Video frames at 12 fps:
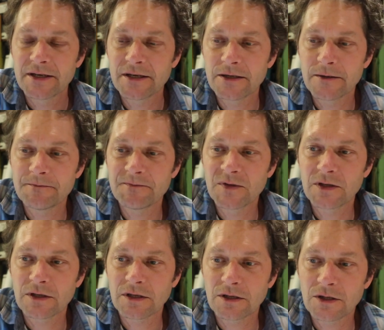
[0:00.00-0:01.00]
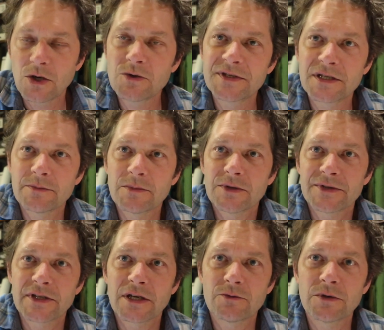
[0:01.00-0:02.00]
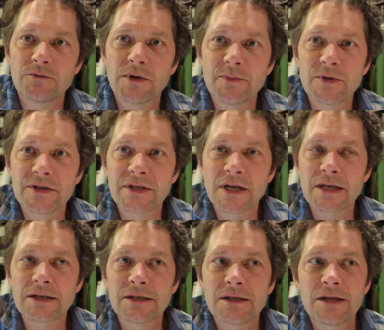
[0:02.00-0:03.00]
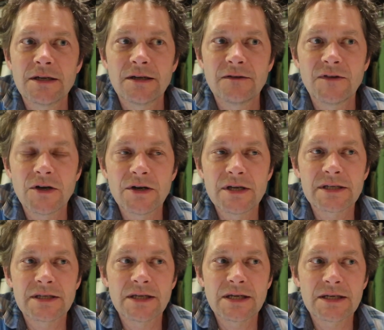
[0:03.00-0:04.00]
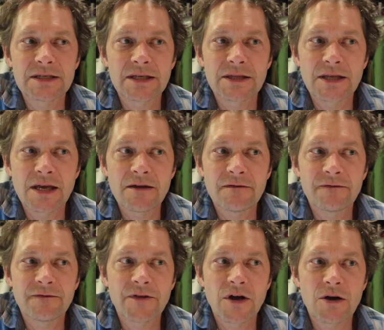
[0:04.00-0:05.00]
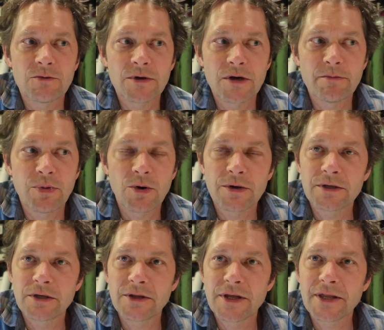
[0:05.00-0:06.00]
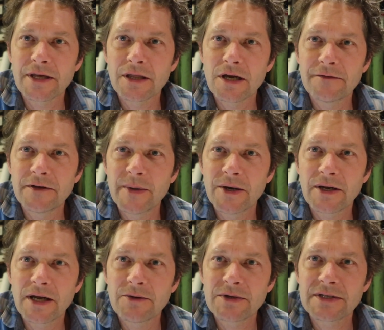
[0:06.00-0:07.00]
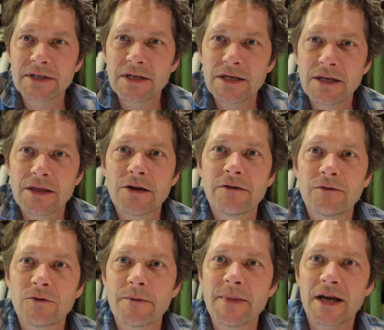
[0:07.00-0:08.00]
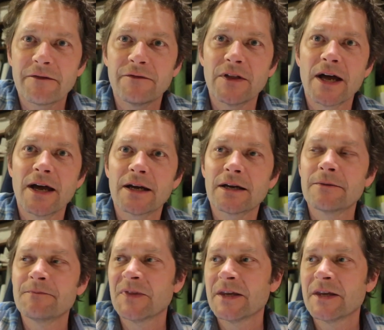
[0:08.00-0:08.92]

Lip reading: like code symbols that would represent various things that they thought were important or that they loved about Iowa City, and therefore make a flag